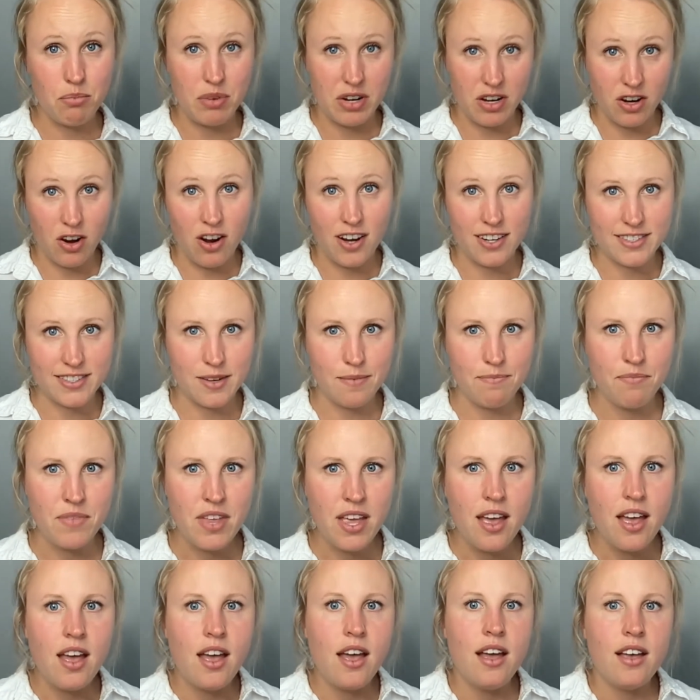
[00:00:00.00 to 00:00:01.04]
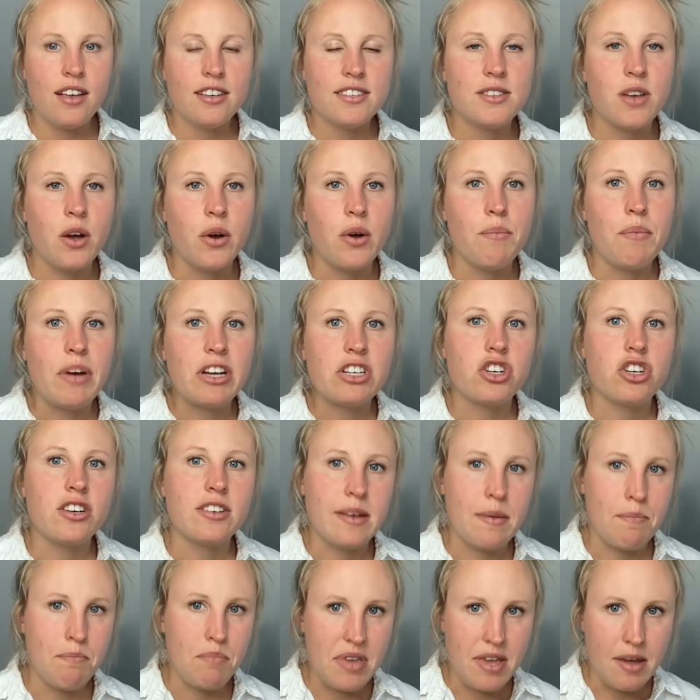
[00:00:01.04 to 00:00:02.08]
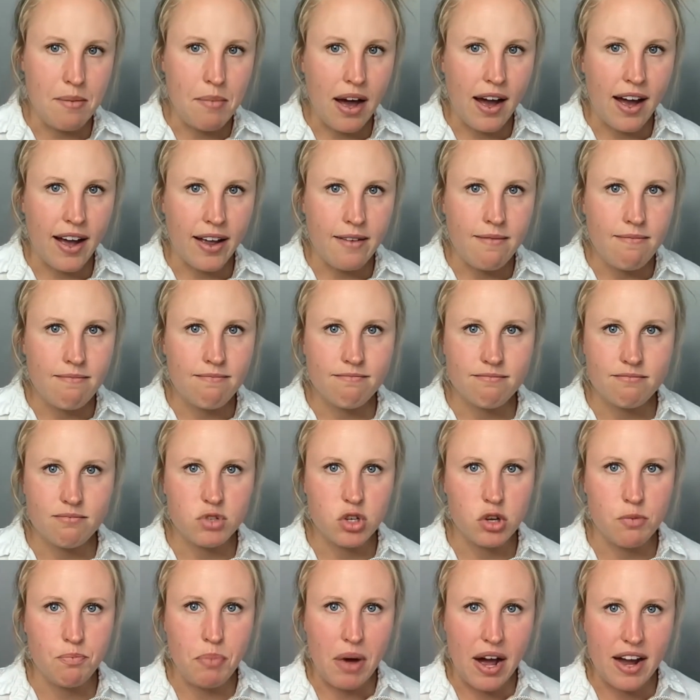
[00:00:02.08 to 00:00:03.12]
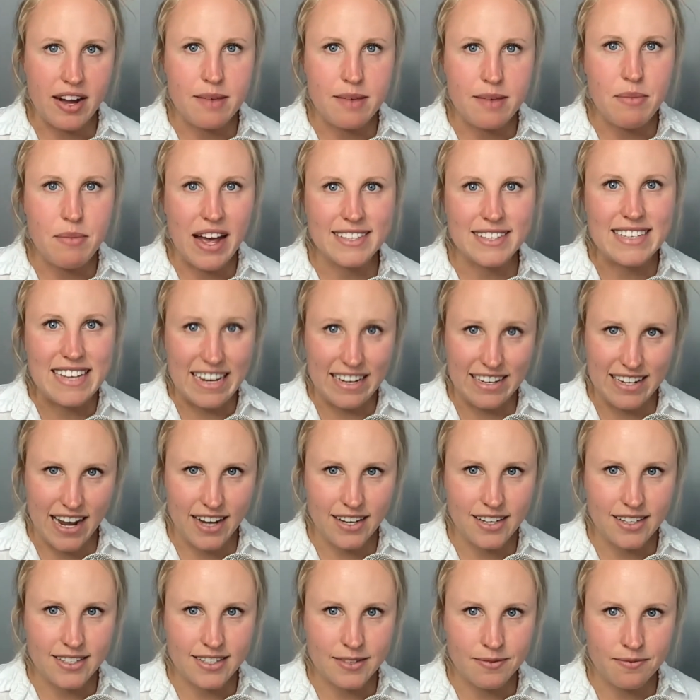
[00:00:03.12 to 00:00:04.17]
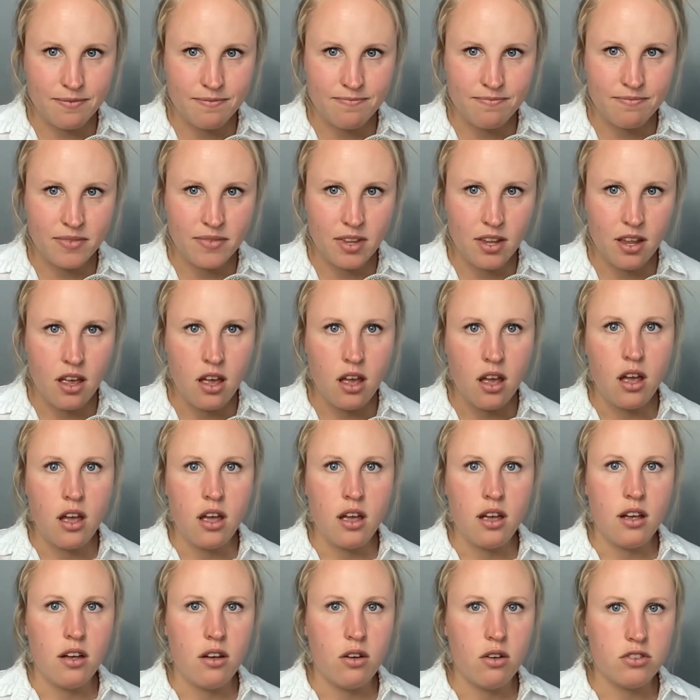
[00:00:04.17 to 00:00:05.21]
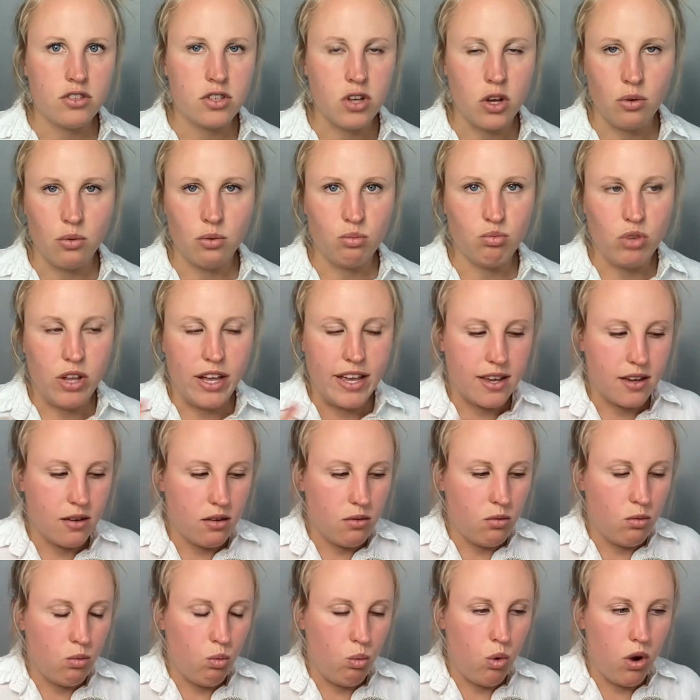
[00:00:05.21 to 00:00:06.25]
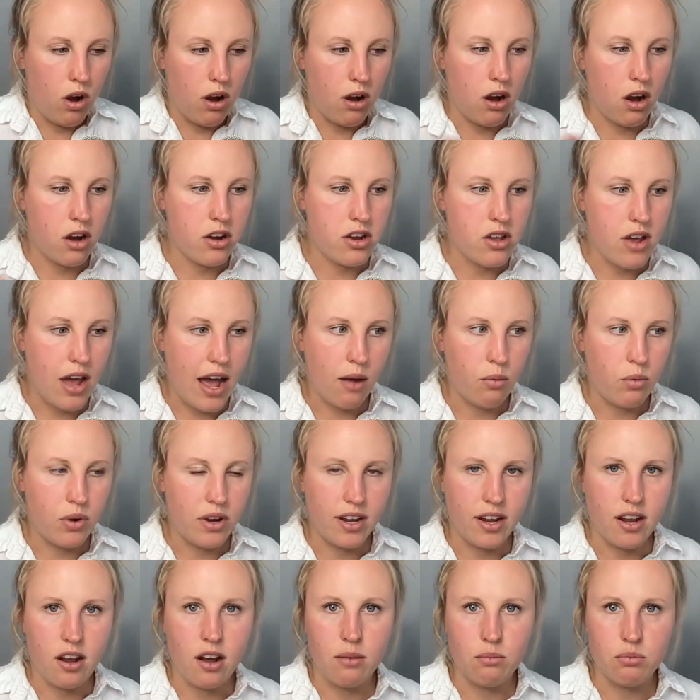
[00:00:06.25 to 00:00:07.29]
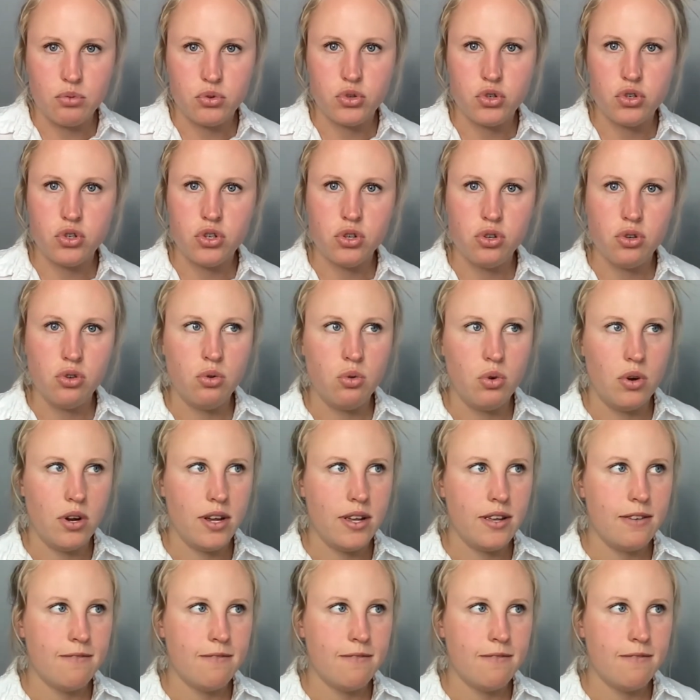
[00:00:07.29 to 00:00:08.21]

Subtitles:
but awesome. So it measures BMI, so body mass index. So where are you at when it comes to